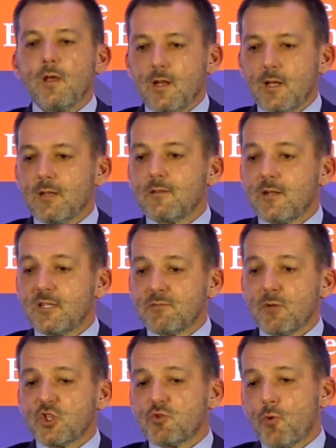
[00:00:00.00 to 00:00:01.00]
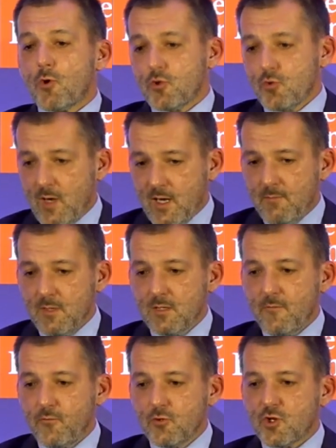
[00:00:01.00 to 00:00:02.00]
And again, there is much more to come in
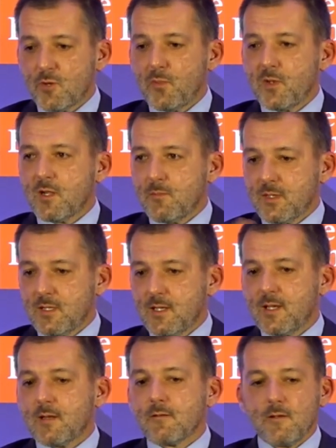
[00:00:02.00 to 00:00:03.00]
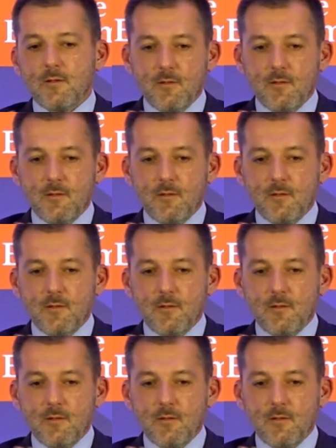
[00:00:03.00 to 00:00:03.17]
the future period, but again,